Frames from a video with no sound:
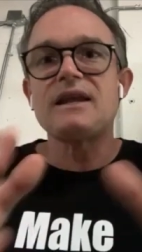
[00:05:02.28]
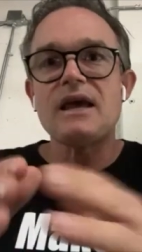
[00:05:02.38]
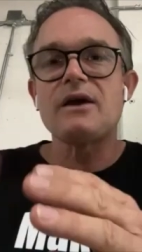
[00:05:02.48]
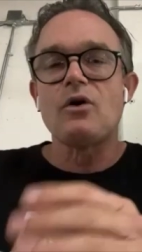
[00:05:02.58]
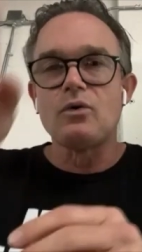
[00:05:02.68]

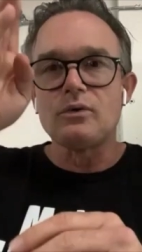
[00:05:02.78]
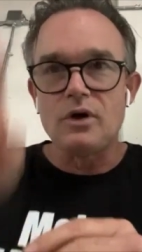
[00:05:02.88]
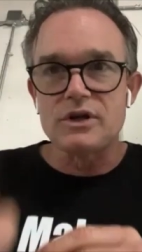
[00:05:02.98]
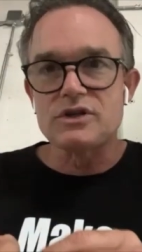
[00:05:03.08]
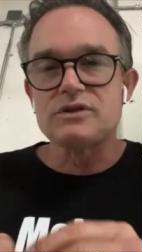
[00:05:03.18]
Diego
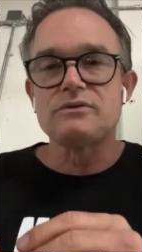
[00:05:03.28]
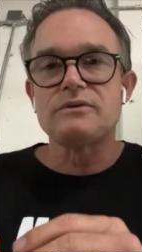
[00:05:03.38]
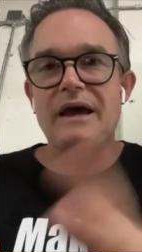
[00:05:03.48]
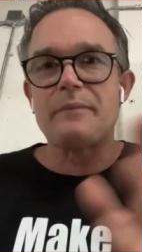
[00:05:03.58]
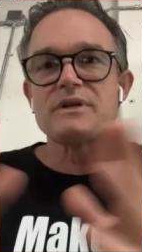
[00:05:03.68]
longitude
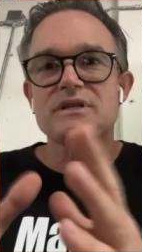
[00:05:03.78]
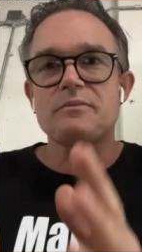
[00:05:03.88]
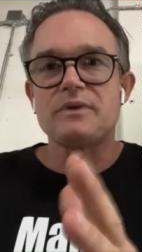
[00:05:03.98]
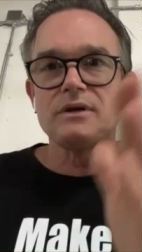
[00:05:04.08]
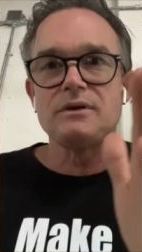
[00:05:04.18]
happens to
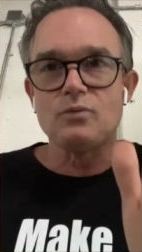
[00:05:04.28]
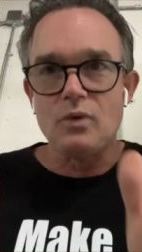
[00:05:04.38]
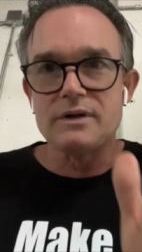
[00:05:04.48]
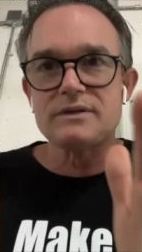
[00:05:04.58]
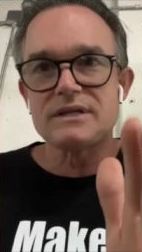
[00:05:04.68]
be one